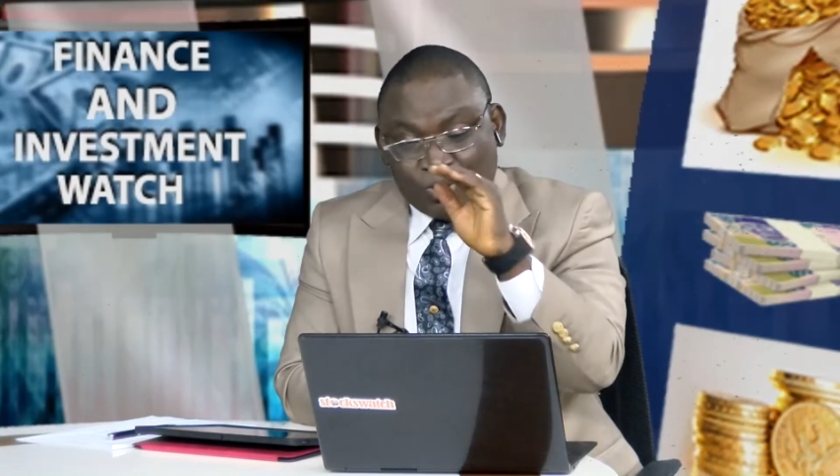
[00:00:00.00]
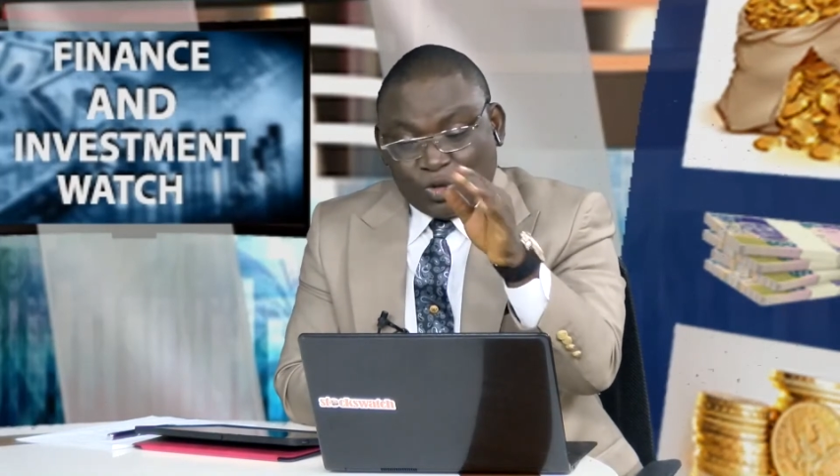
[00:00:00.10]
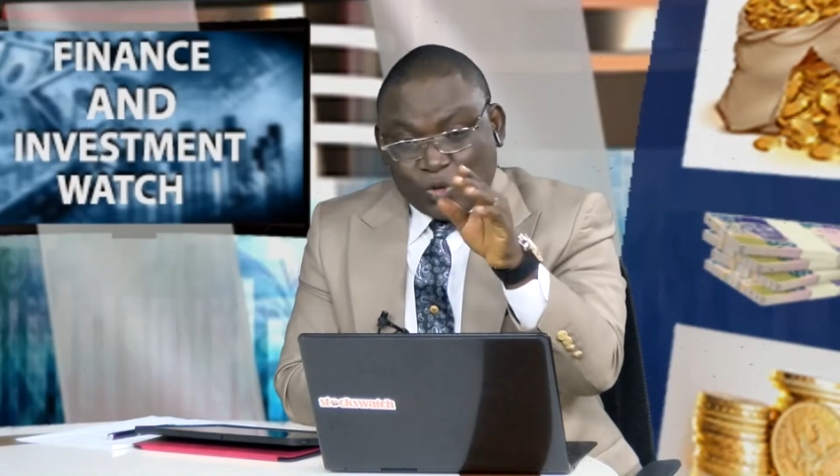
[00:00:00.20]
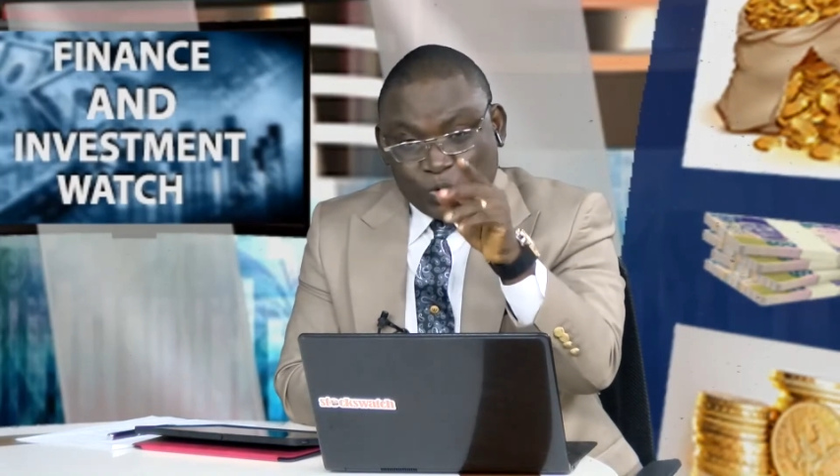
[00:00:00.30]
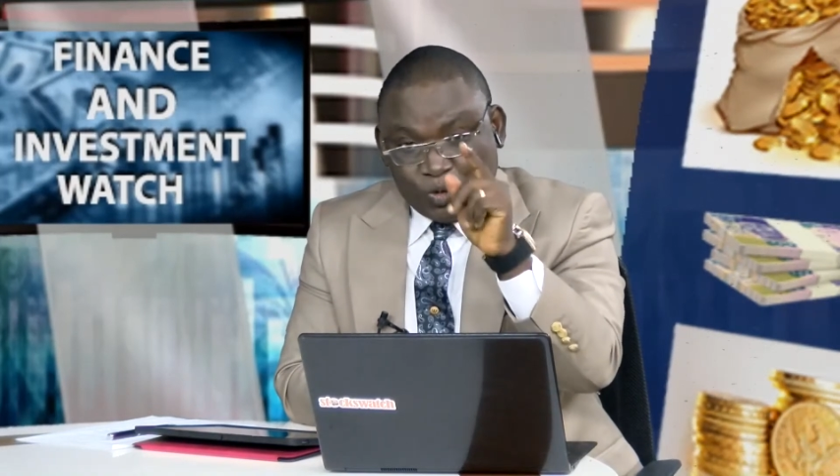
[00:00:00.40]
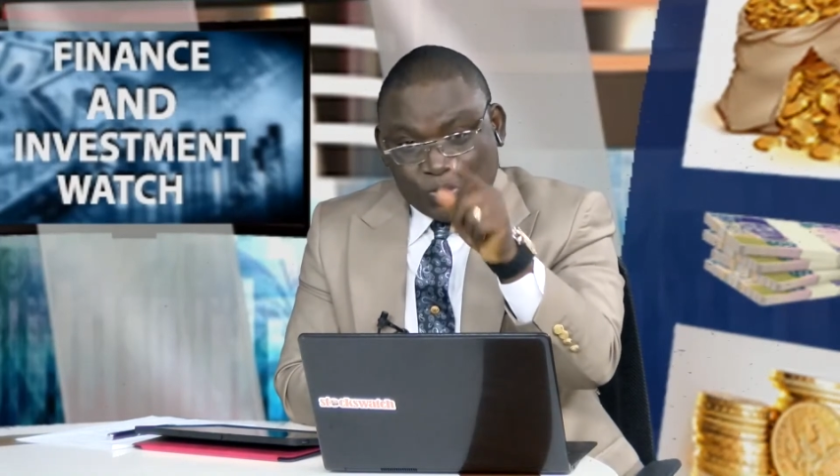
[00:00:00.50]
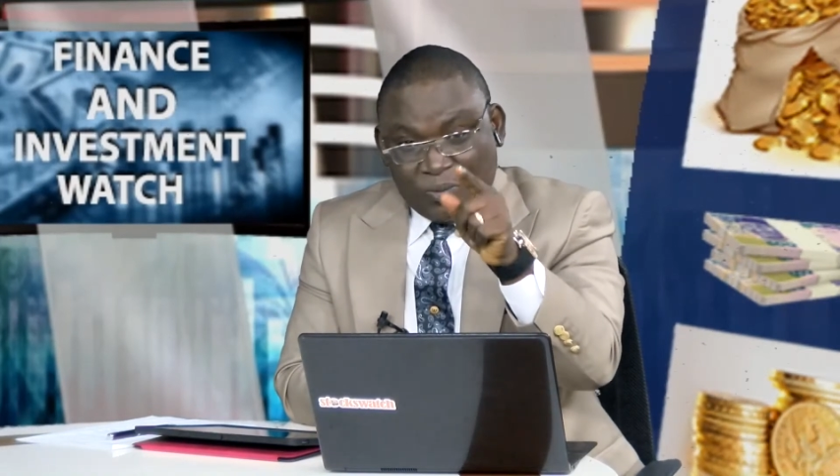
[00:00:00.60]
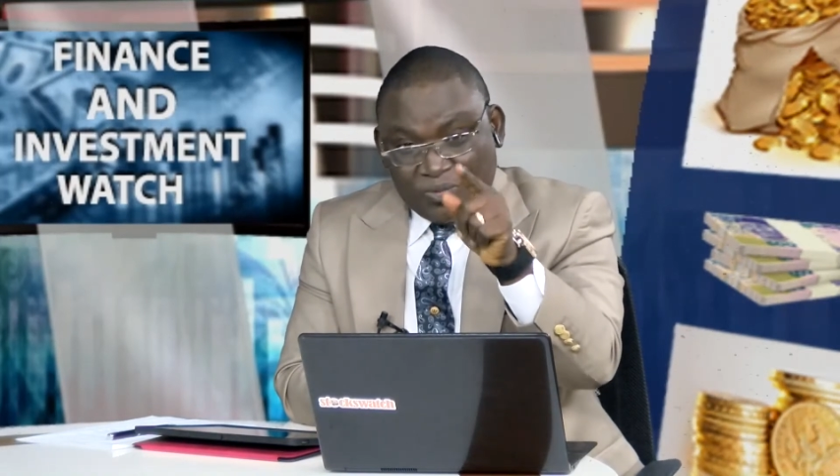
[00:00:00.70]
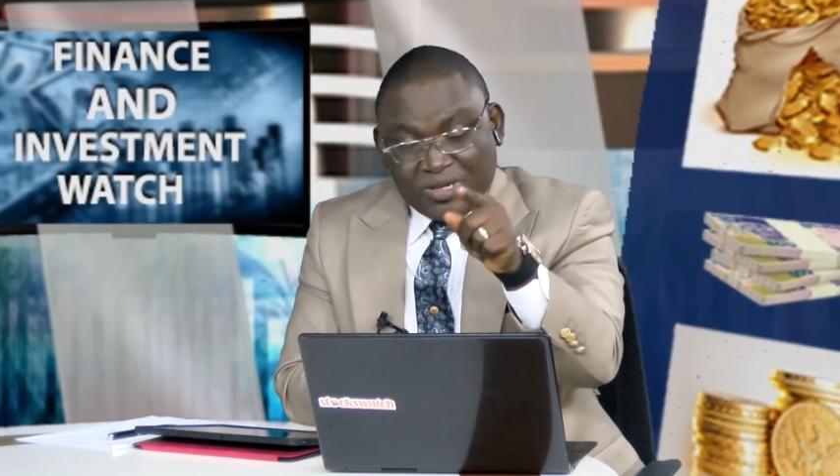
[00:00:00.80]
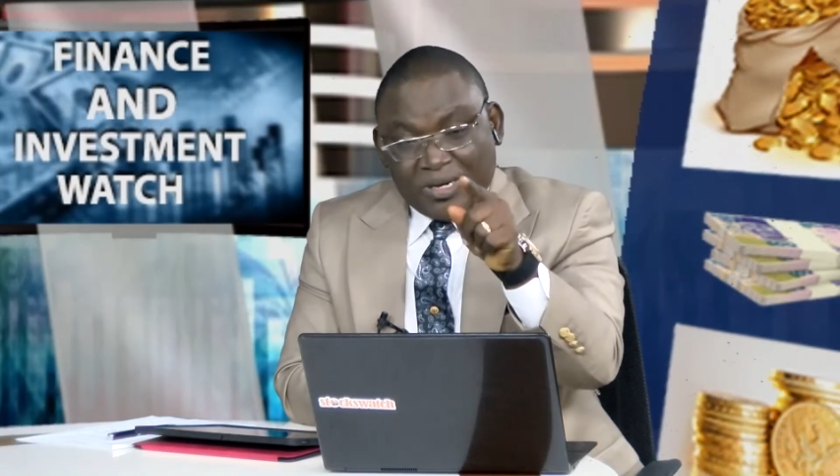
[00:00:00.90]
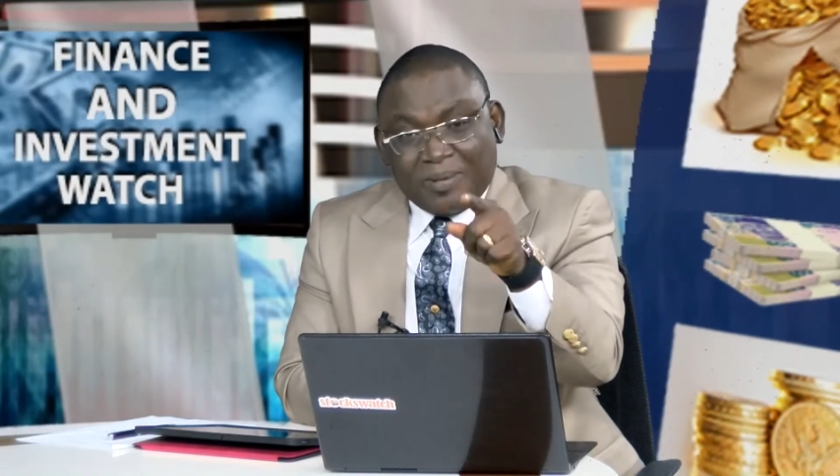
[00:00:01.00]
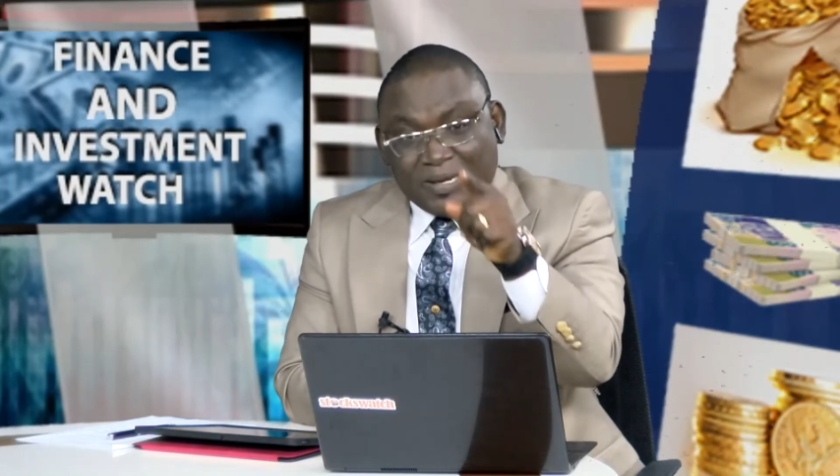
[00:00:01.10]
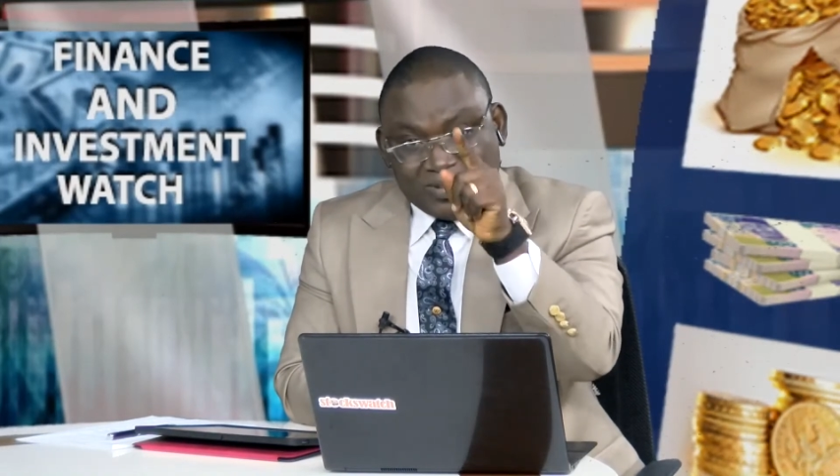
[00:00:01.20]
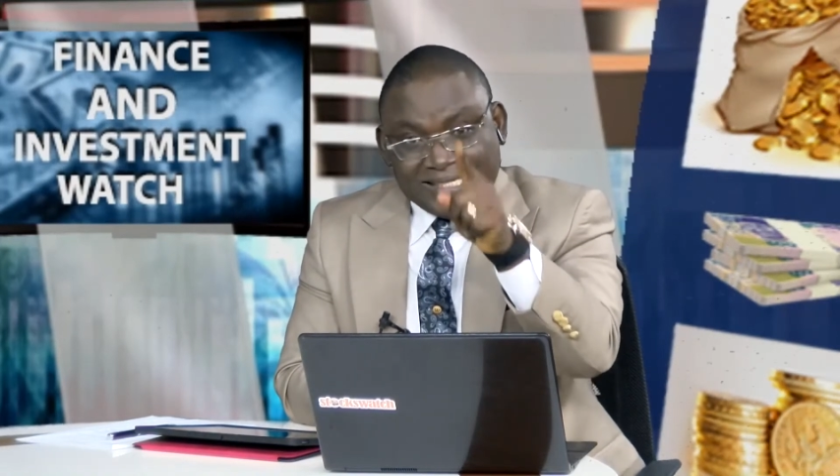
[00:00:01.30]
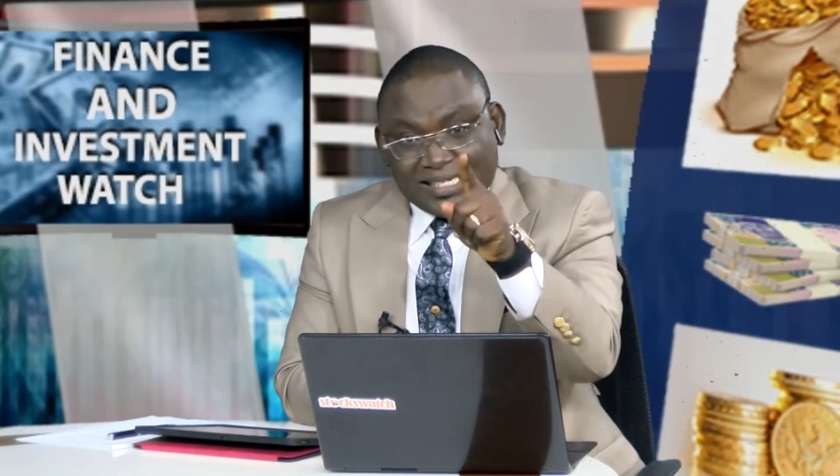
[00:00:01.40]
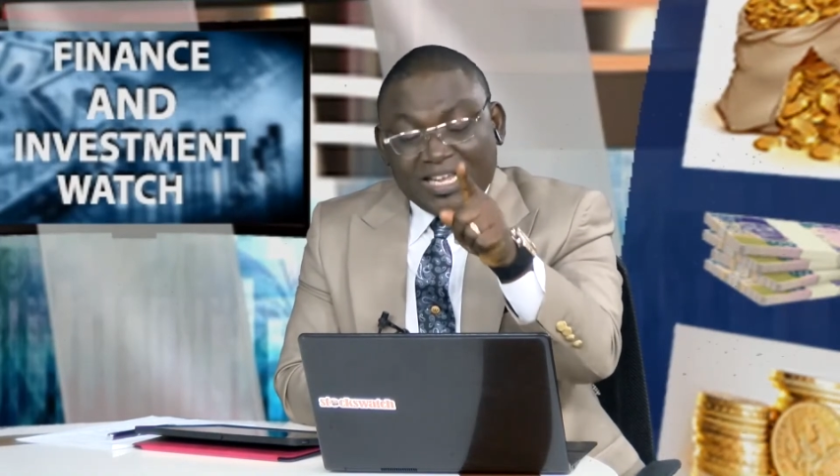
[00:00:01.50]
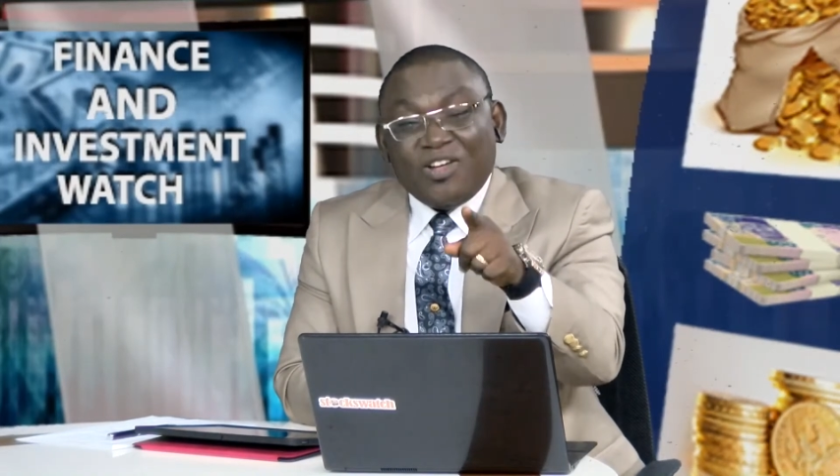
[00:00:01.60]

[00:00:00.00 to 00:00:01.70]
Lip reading: to do something about it.